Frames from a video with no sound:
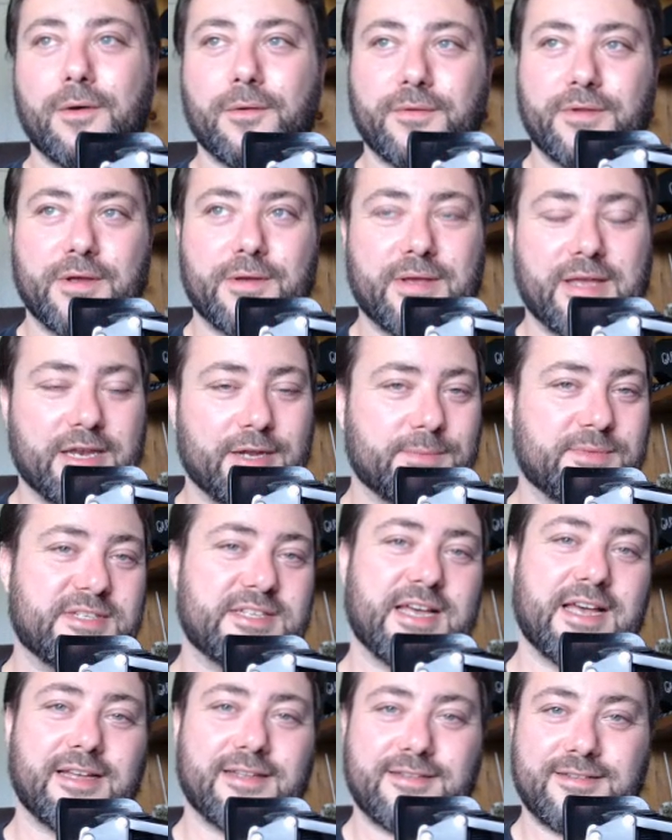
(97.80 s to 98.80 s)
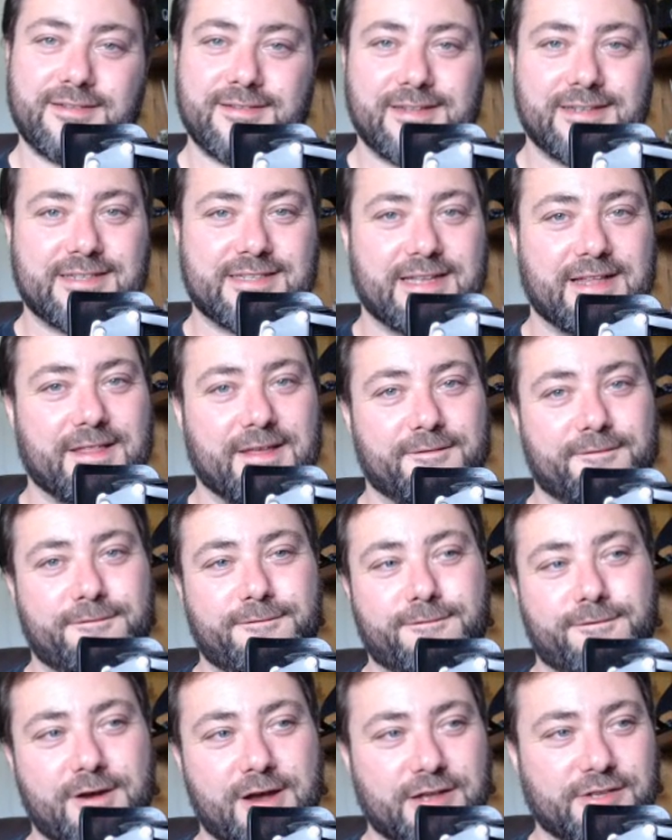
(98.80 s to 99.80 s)
don't get upset. That's not that
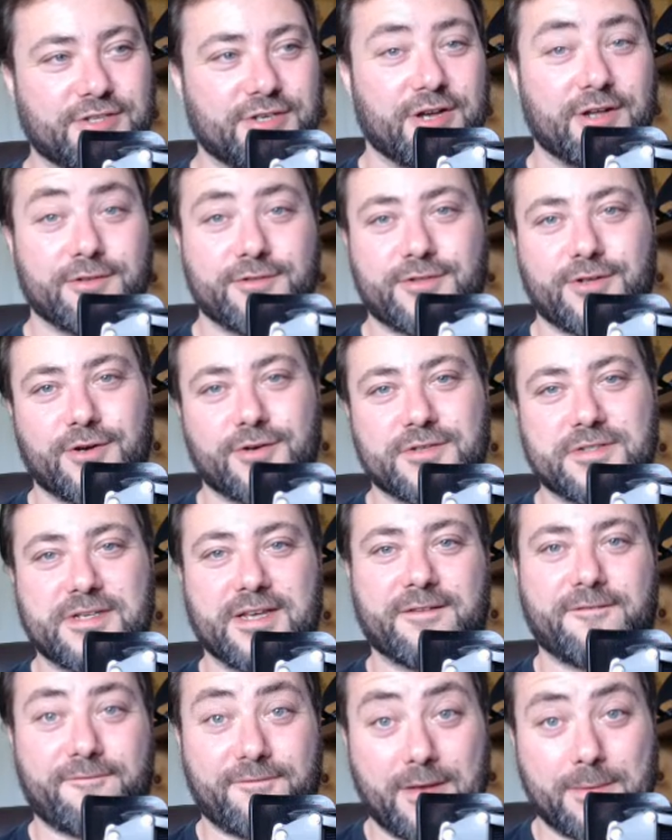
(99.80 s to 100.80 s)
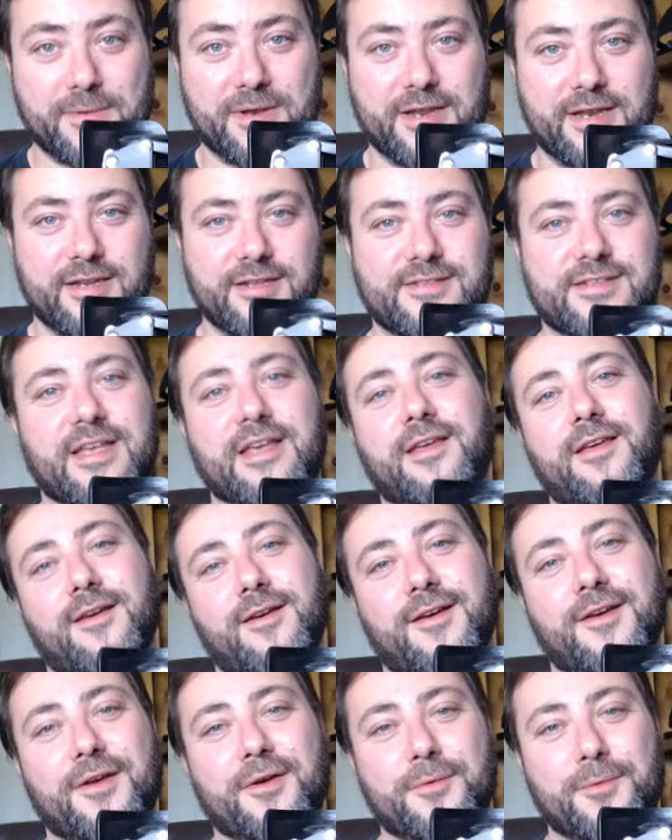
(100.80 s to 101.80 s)
fragile, toxic femininity
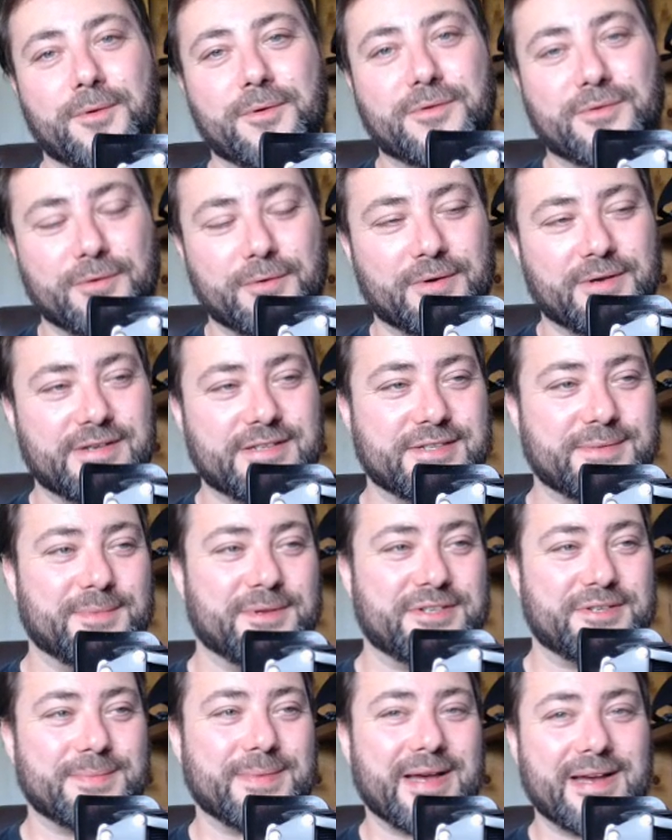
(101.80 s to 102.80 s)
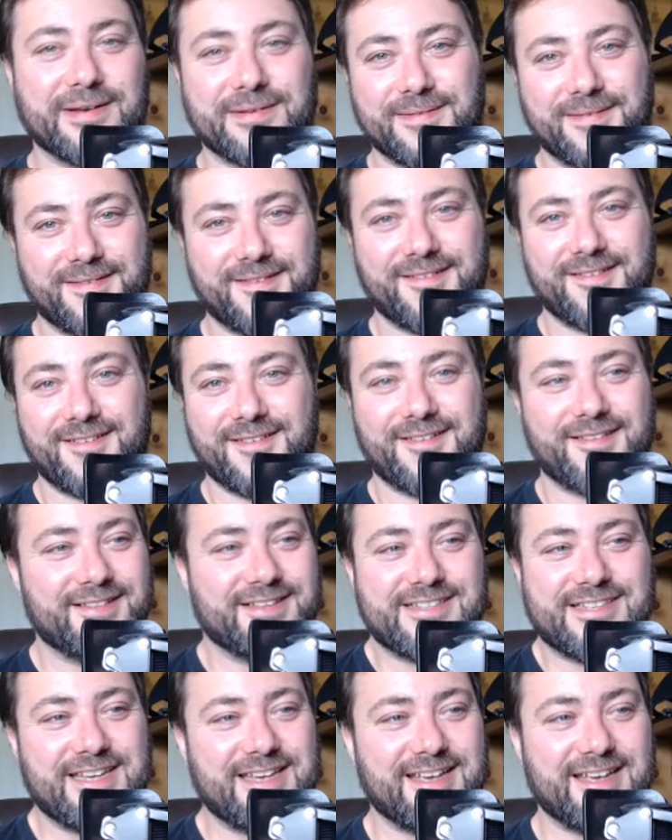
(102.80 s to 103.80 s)
we were talking so much about.
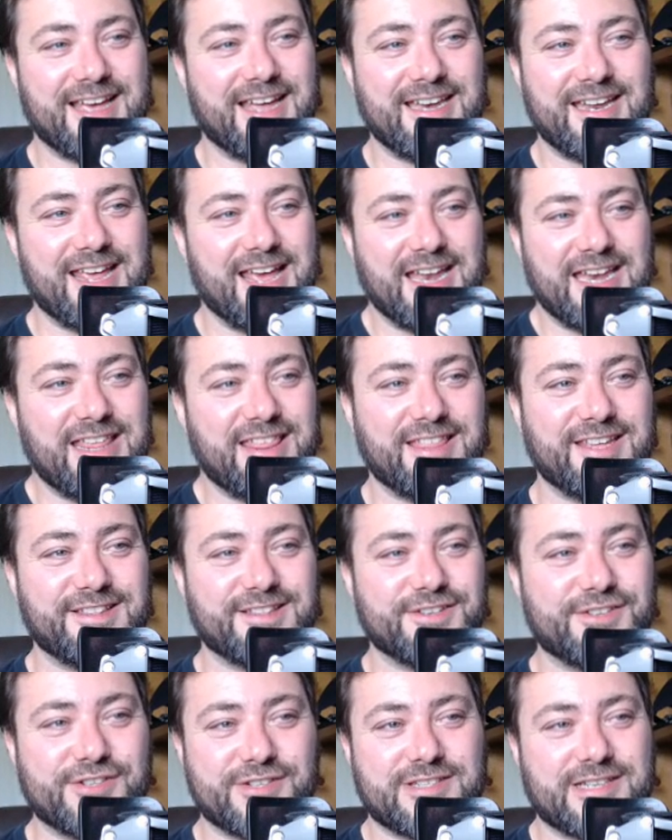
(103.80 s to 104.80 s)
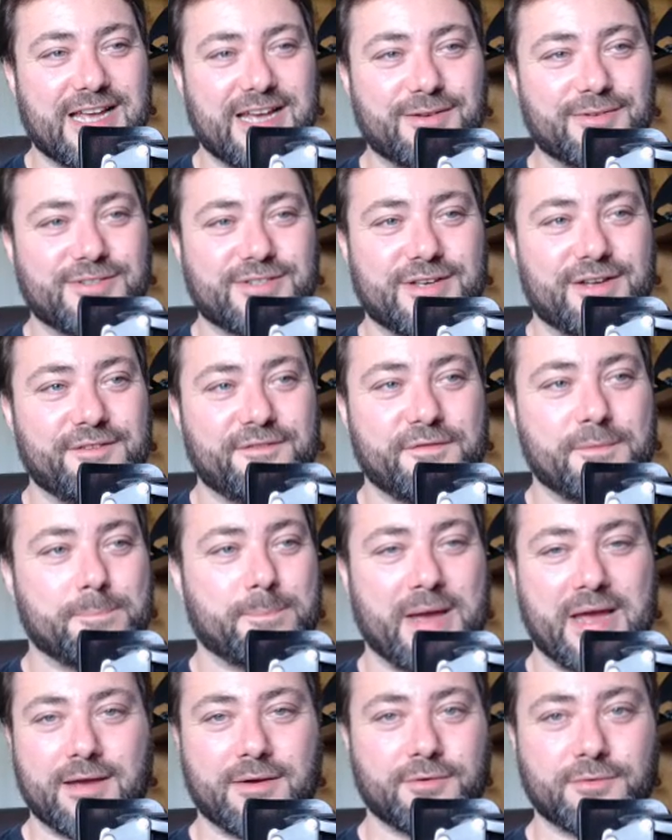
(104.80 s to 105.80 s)
See, anything that's just outside of the
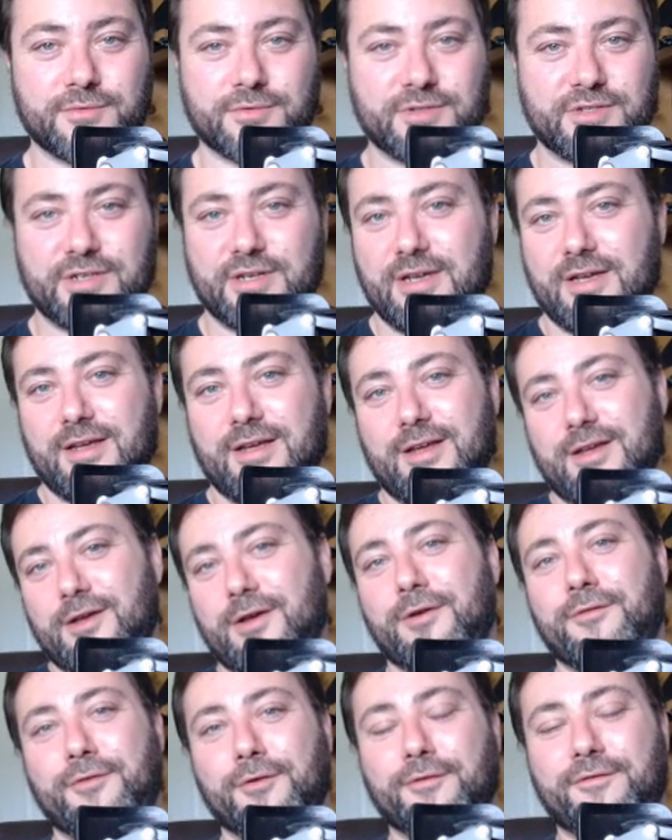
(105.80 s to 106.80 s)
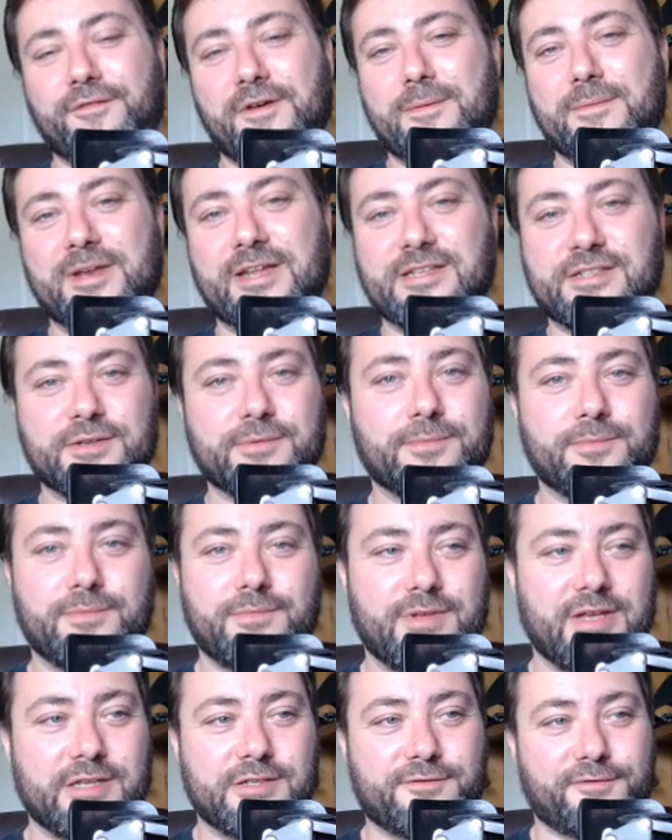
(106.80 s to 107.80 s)
bounds of your feminism
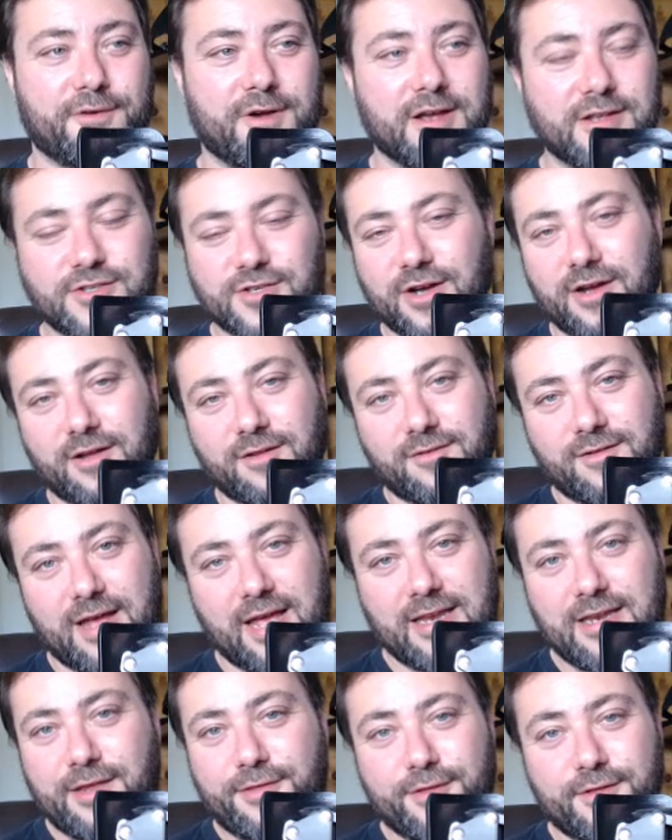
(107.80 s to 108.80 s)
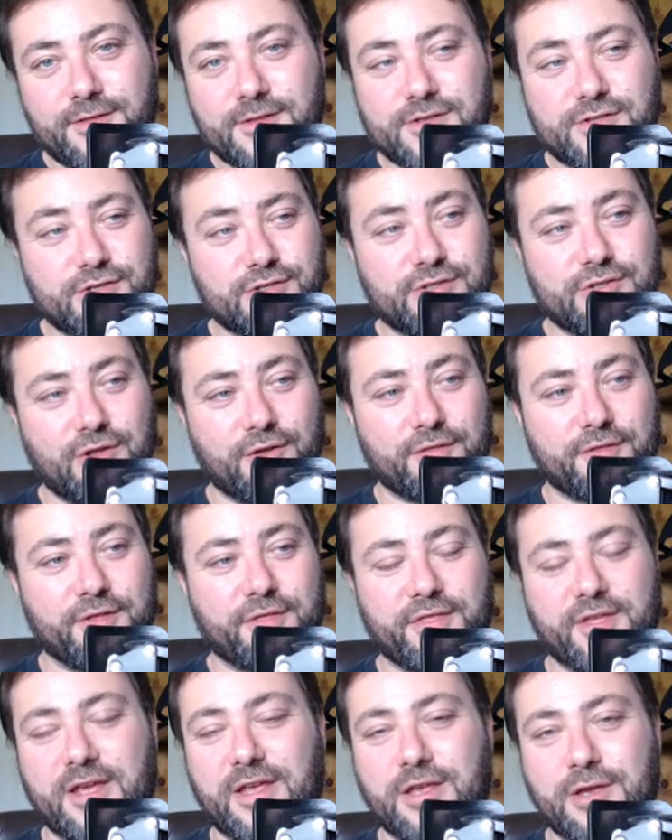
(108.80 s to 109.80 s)
is fragile. Anything that's just not the
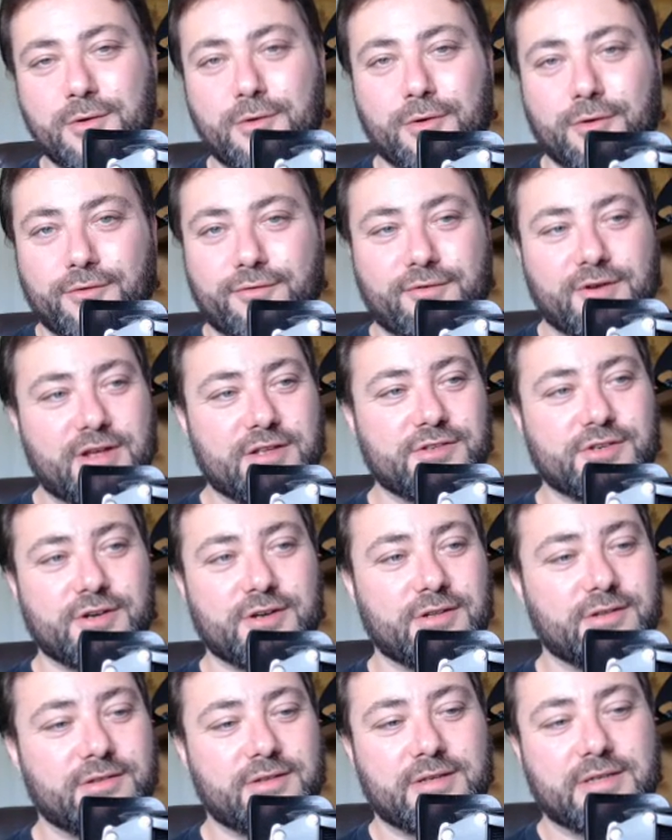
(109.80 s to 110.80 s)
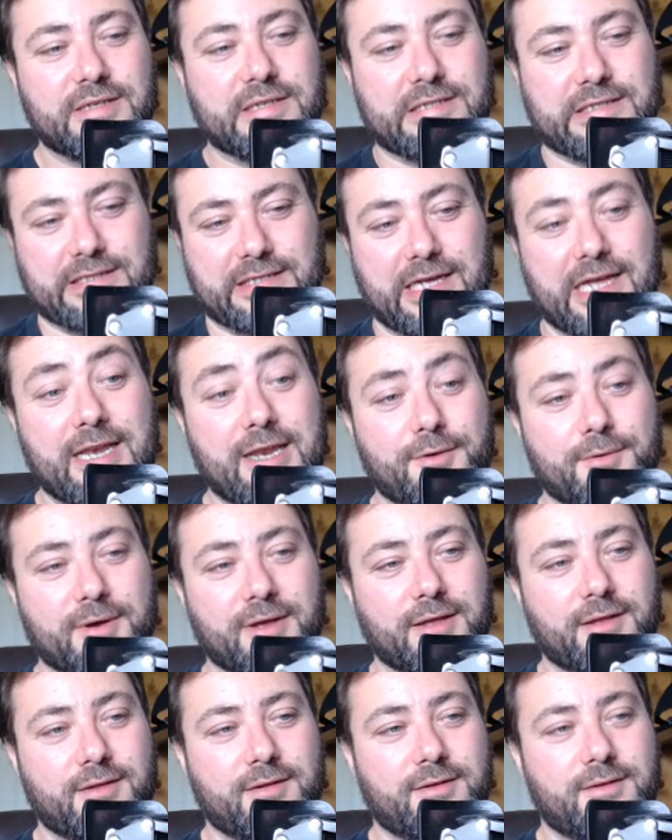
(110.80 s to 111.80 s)
thing you call fragile.
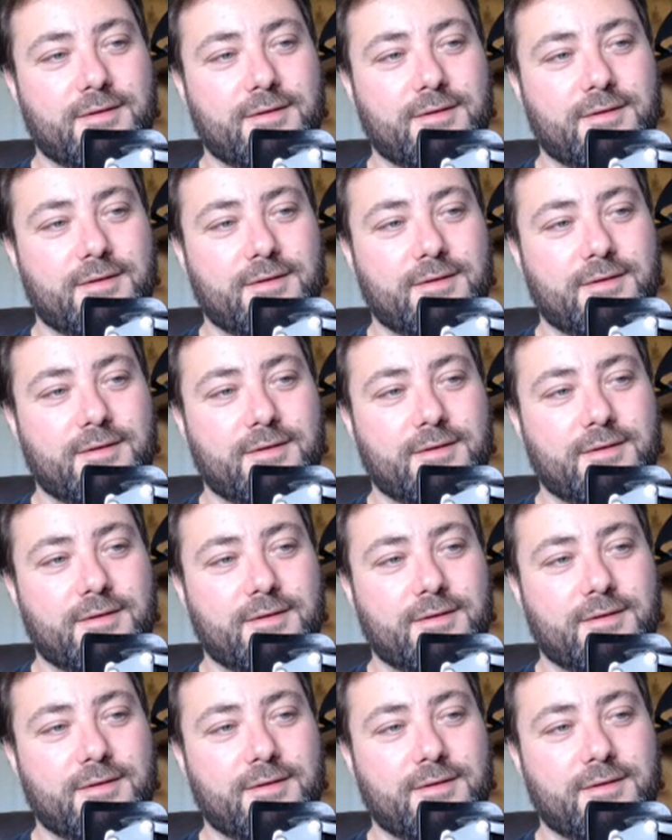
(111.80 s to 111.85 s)
Anyway,